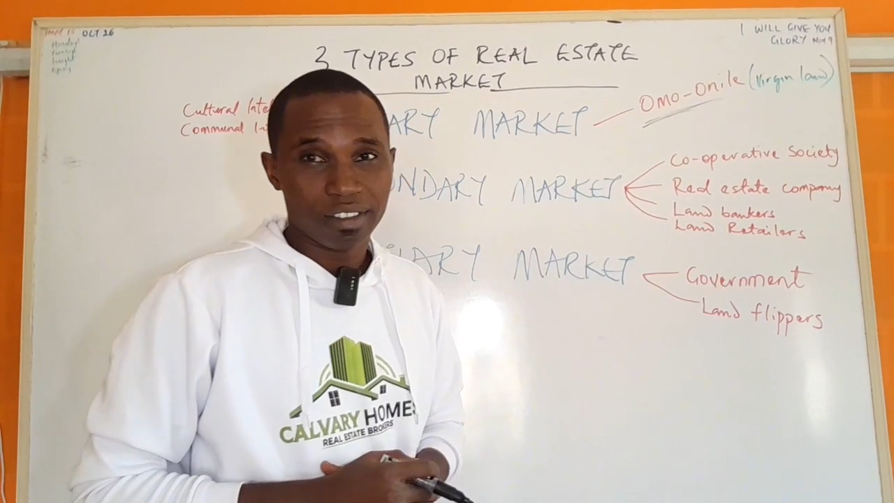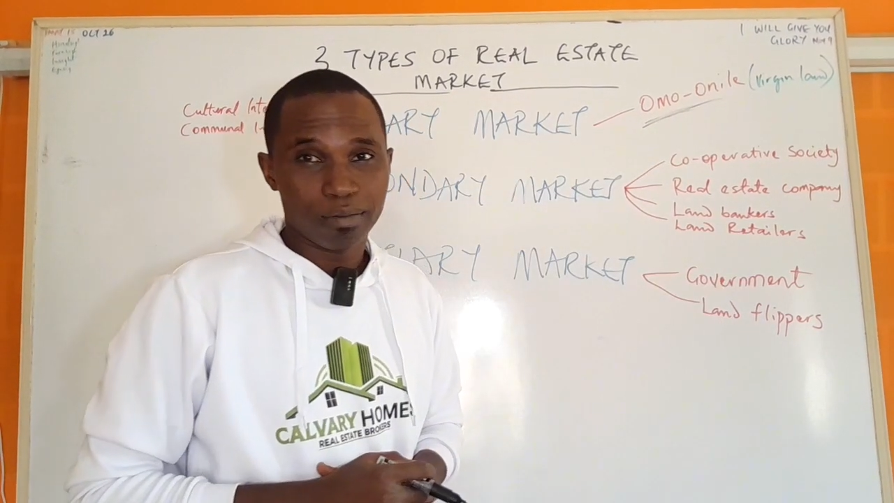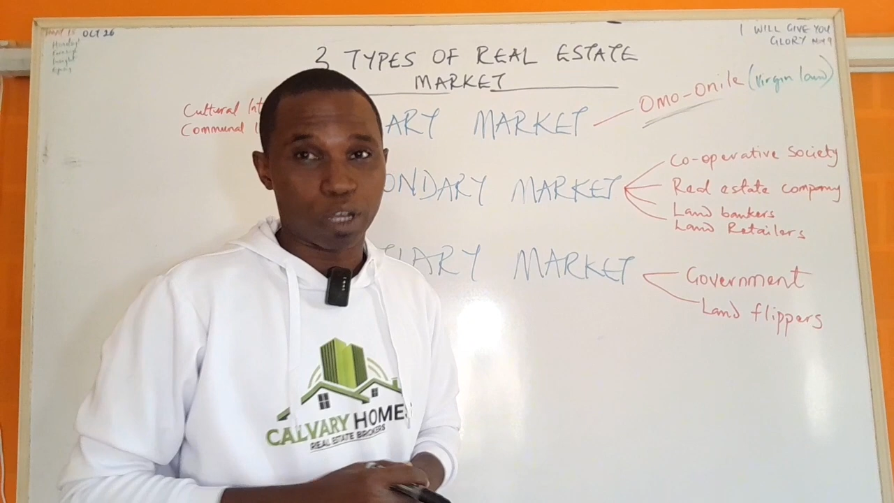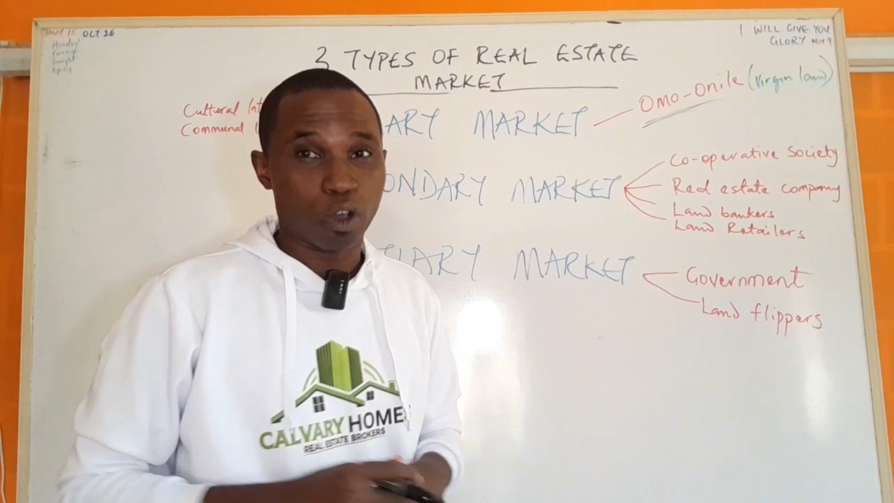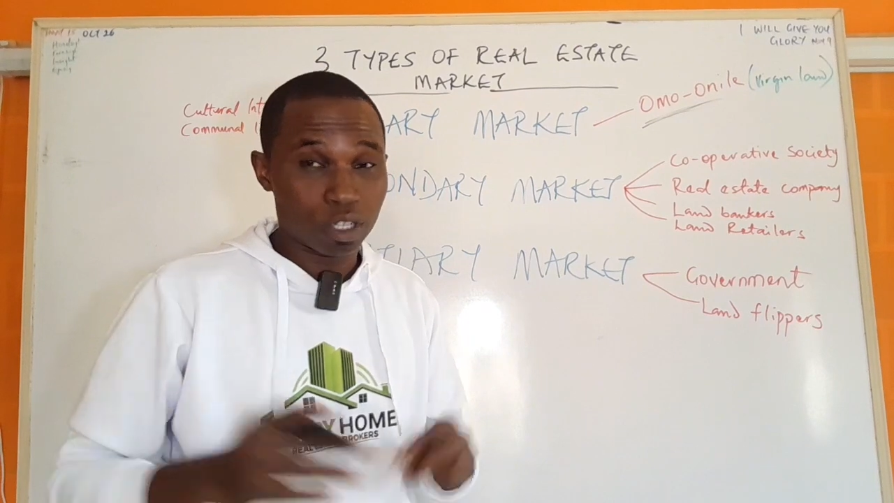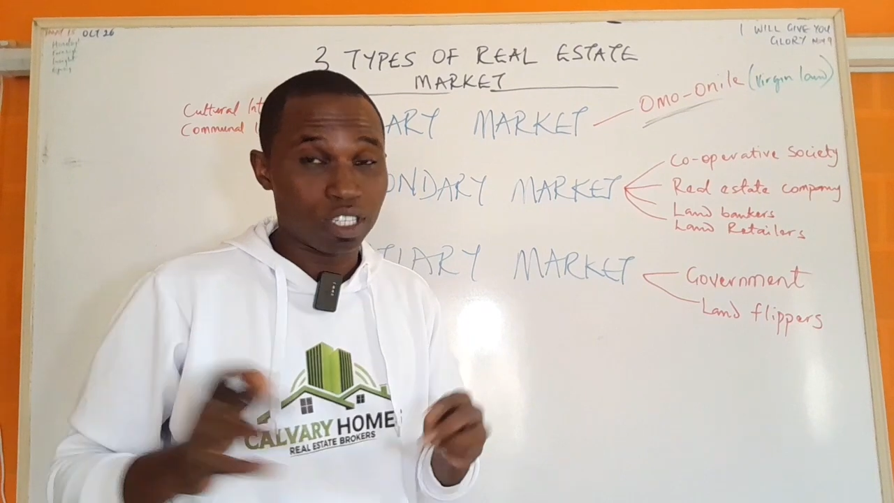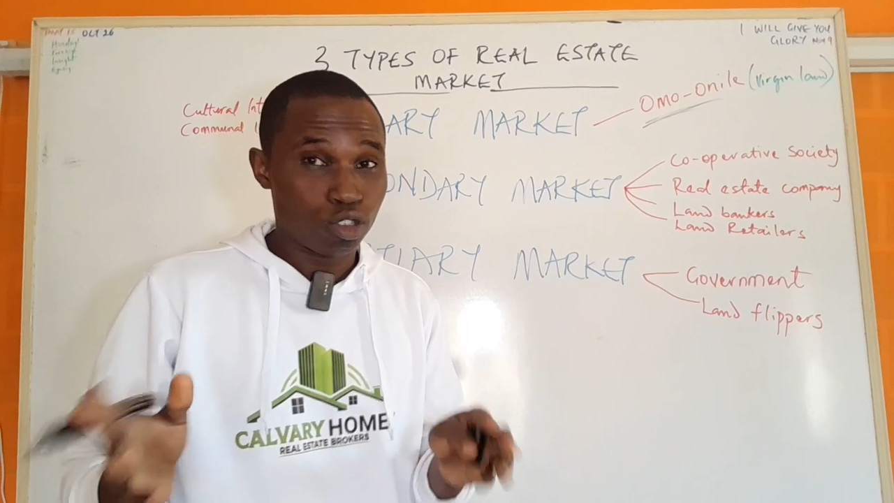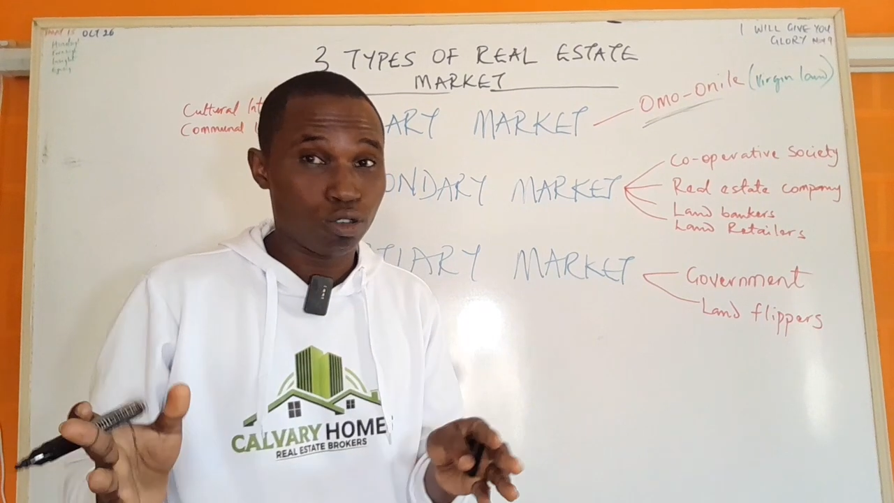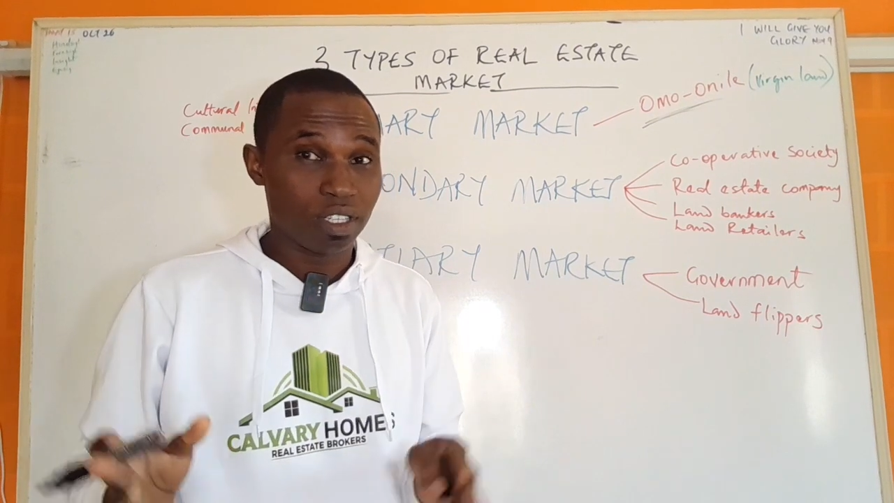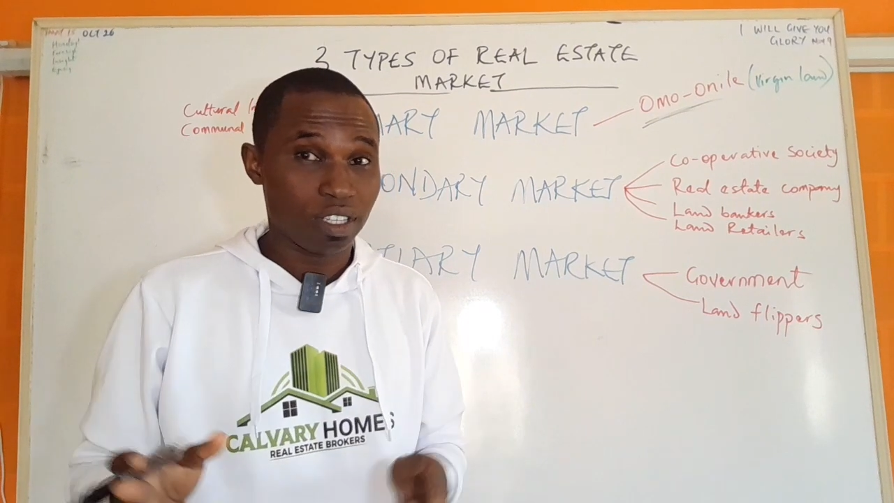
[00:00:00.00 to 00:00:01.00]
Because the
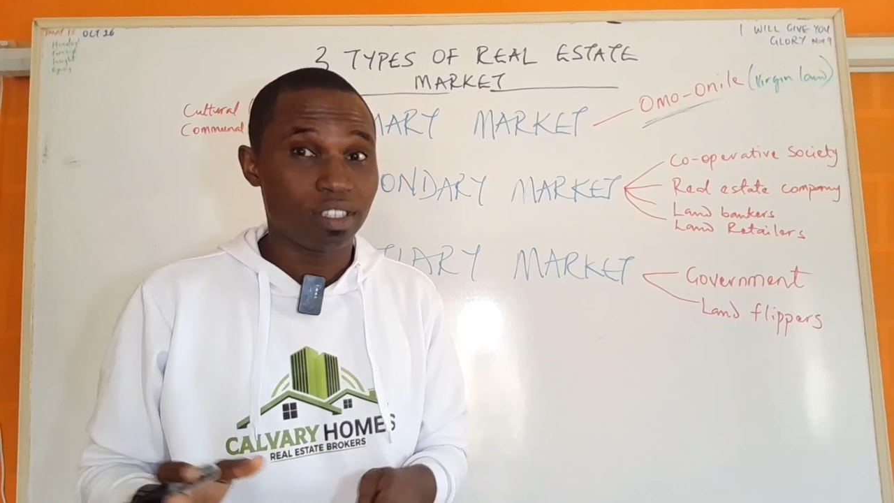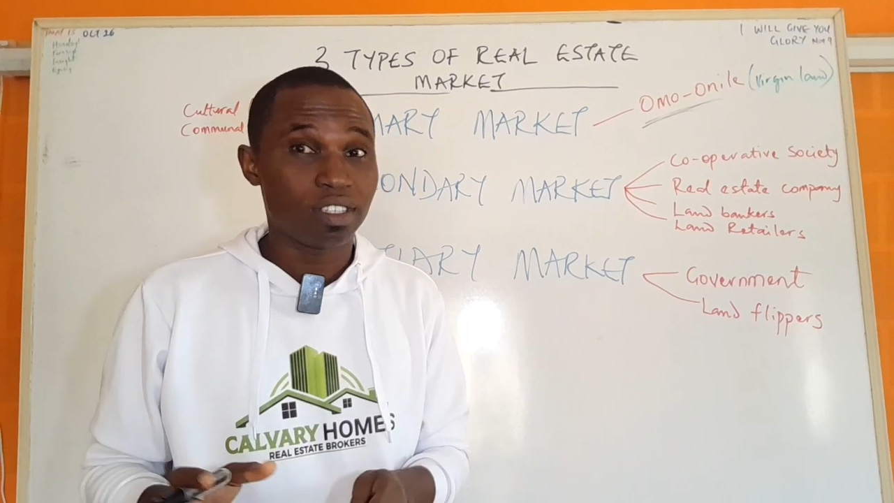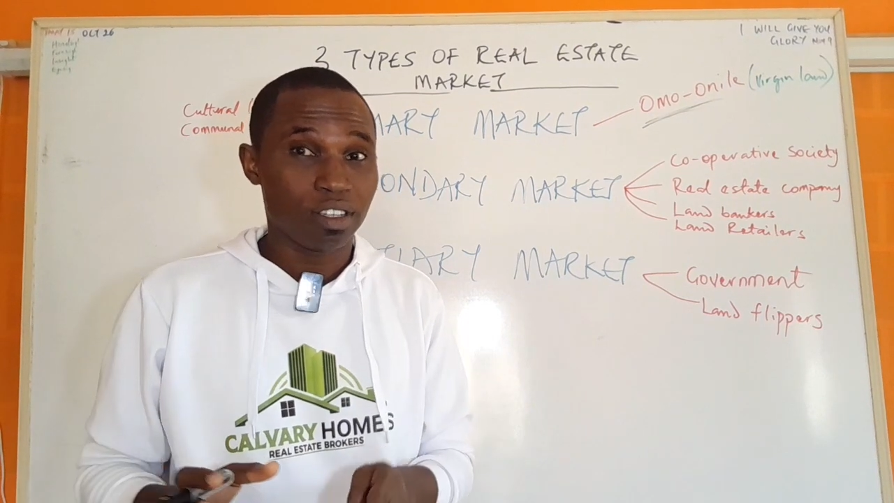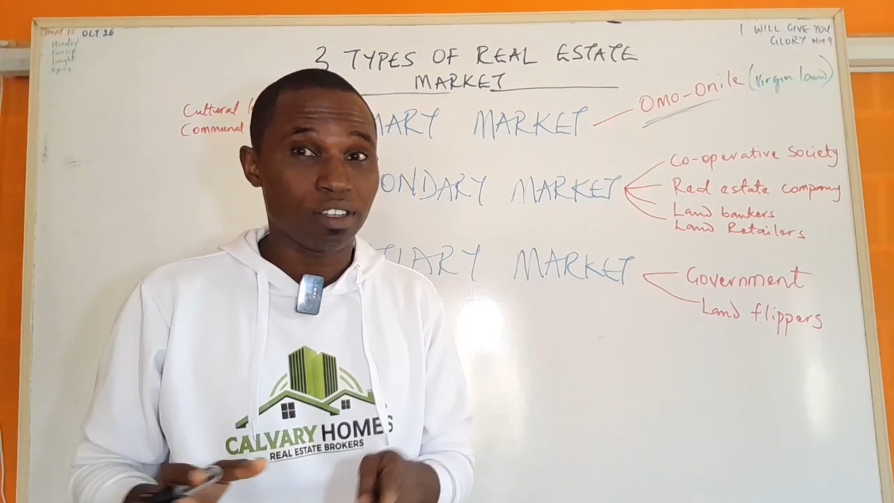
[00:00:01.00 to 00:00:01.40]
truth is,